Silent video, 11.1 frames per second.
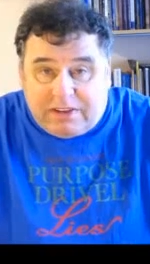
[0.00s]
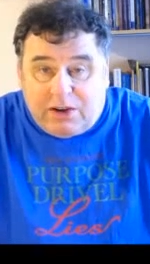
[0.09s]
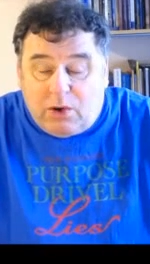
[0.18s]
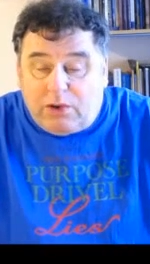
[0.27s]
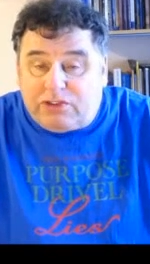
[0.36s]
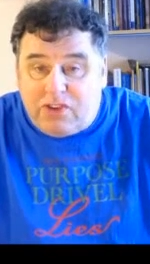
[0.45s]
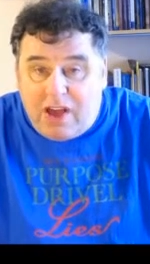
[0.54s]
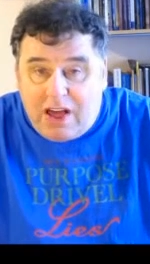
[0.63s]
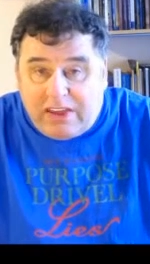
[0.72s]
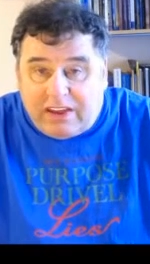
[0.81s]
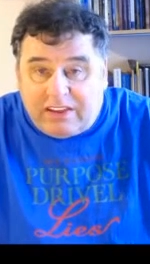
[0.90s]
in
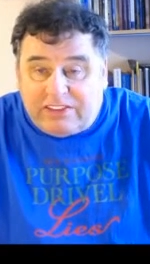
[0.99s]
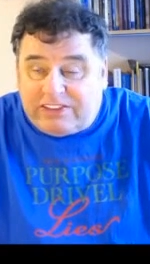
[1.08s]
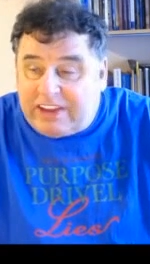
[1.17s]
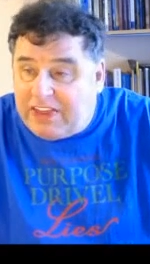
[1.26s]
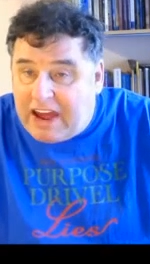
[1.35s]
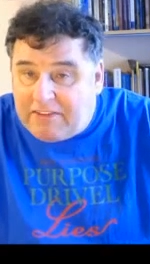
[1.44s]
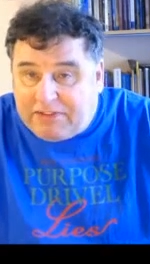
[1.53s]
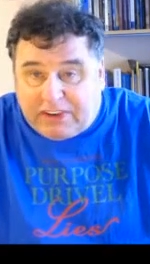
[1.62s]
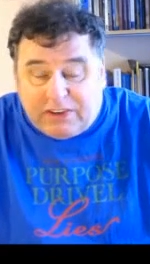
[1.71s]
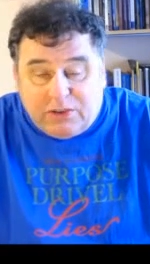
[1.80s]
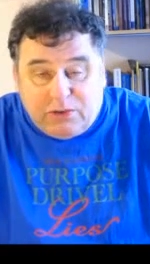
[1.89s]
Australia, in South
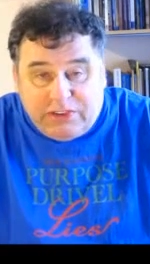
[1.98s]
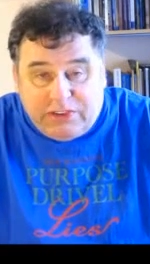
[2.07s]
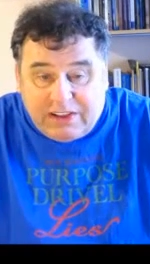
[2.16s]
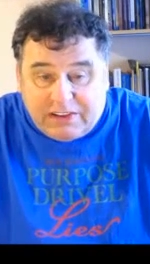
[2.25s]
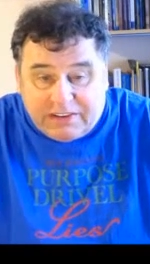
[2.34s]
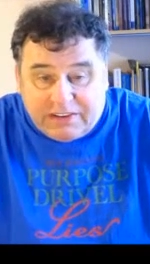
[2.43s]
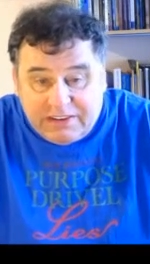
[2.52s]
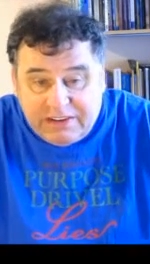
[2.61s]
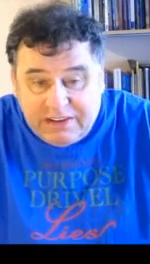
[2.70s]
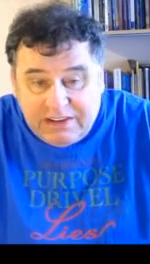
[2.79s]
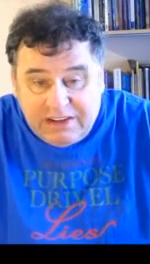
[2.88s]
Africa, New Zealand,
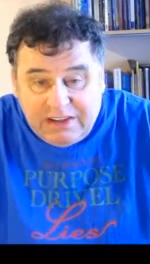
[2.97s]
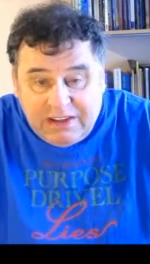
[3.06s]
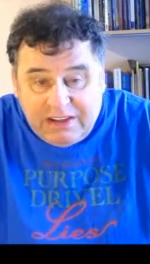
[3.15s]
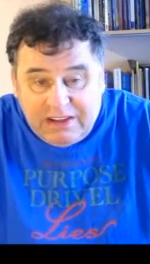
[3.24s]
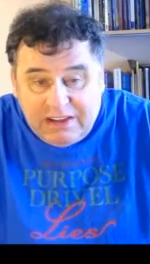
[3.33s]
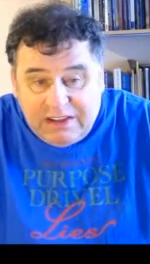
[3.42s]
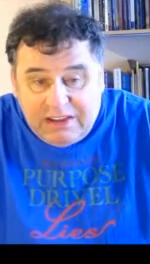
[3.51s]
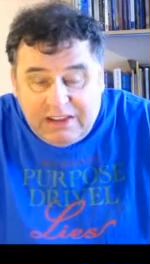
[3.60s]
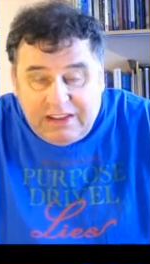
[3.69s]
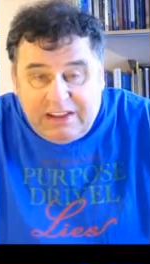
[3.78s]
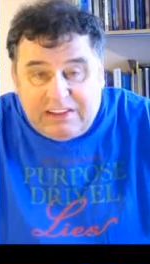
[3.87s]

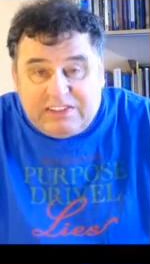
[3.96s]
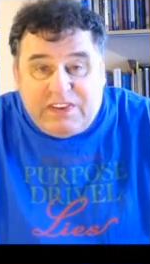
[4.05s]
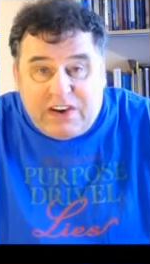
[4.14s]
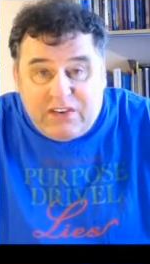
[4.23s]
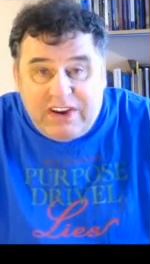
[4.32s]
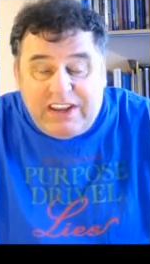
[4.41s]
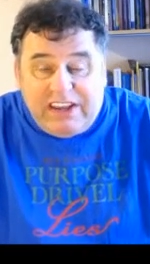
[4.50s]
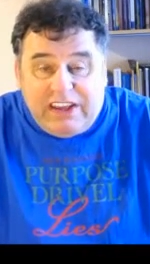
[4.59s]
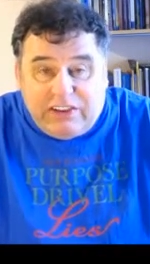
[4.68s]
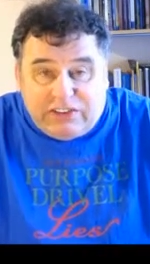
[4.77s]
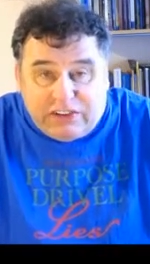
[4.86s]
it's very
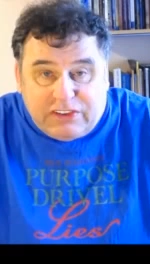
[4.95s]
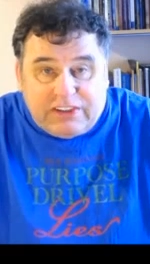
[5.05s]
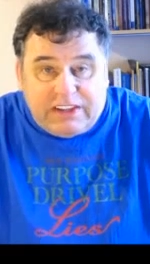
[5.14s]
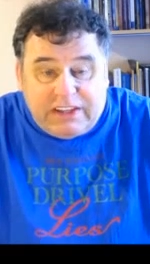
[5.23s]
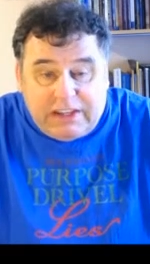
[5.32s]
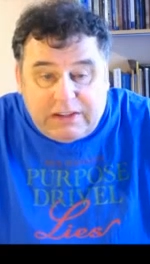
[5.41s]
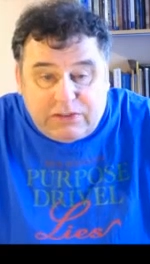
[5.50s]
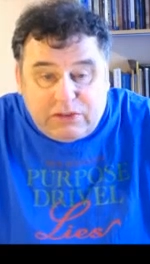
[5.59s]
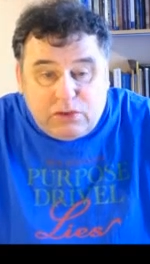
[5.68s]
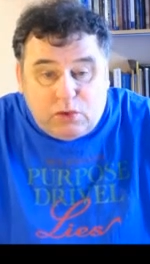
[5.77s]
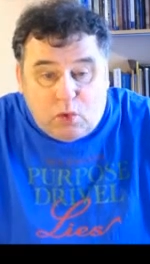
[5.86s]
easy to
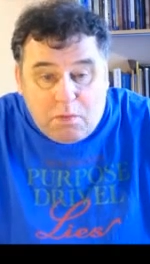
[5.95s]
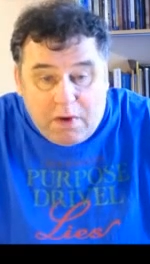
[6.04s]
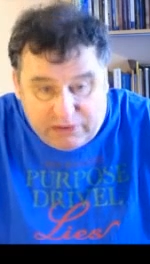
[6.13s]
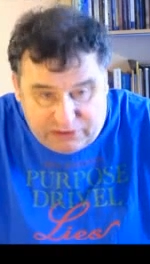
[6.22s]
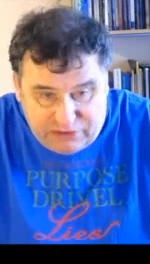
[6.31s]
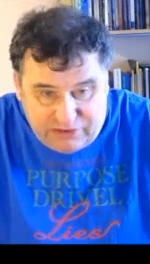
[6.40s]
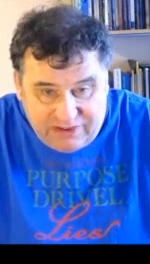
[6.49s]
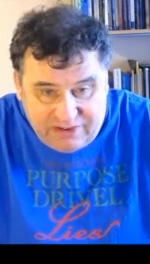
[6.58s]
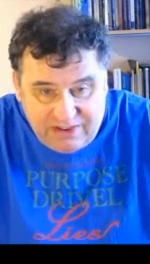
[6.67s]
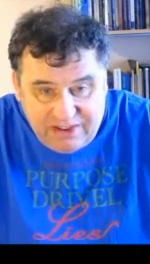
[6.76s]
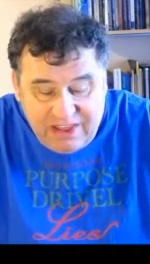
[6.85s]
eat too much.
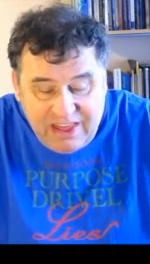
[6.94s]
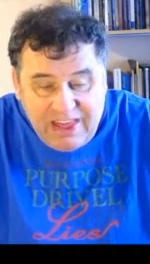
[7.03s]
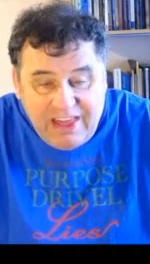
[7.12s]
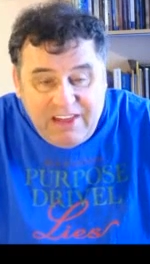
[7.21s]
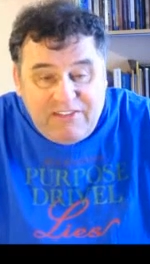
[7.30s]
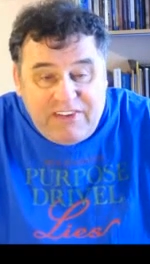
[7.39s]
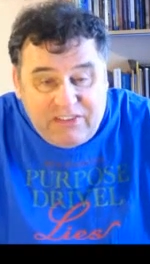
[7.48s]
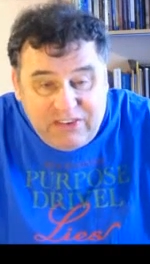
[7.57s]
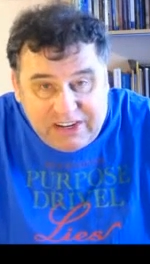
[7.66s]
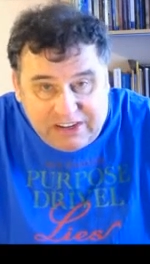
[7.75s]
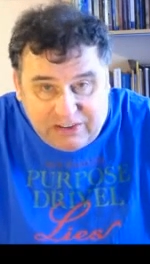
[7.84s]

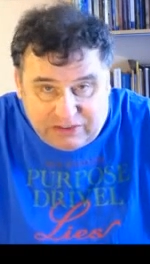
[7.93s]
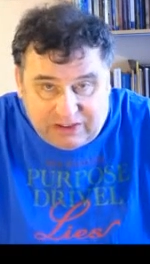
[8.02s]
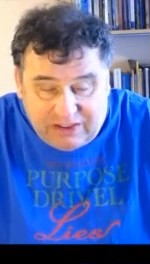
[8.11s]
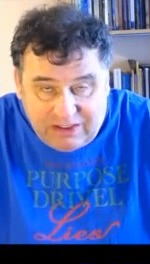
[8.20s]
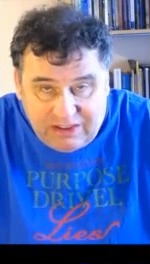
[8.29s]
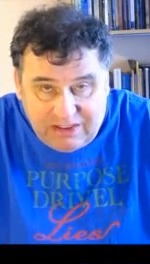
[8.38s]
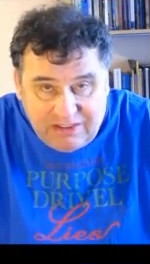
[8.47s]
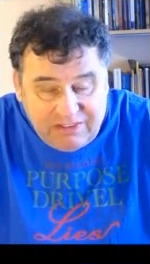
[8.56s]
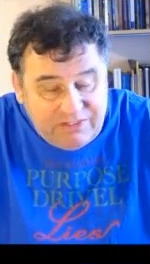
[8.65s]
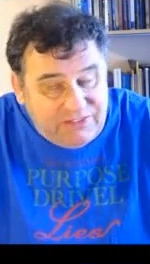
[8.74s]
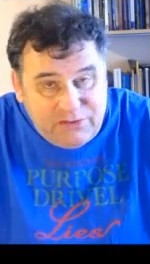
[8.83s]
Very easy.
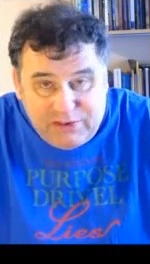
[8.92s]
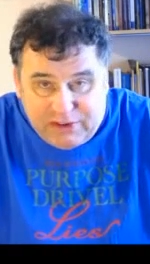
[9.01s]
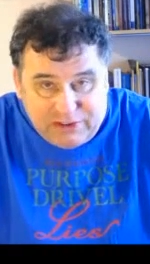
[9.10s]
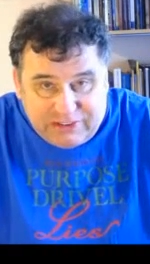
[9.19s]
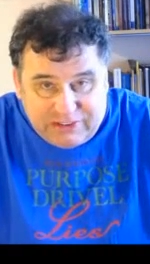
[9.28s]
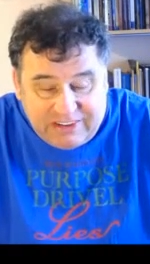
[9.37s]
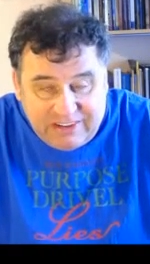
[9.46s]
Very easy.